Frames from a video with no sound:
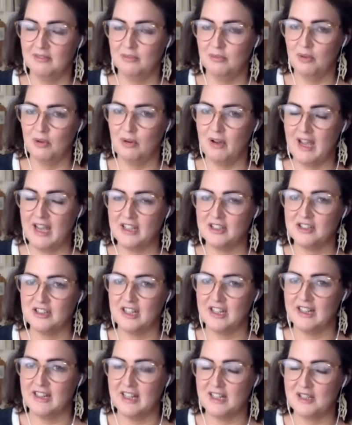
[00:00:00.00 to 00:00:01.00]
Well,
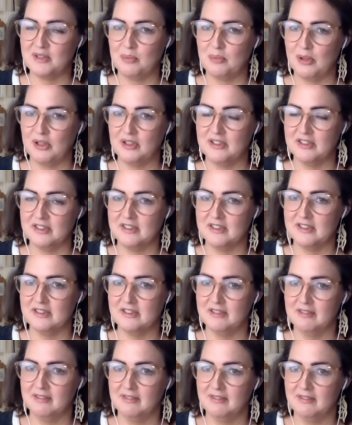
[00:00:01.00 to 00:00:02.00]
actually, that's because
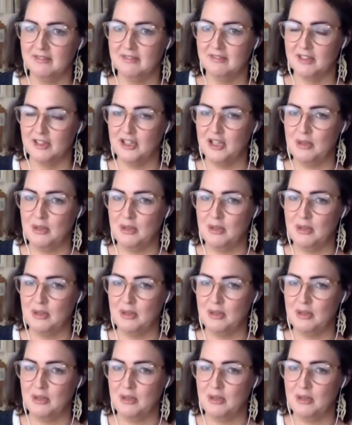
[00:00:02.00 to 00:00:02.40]
the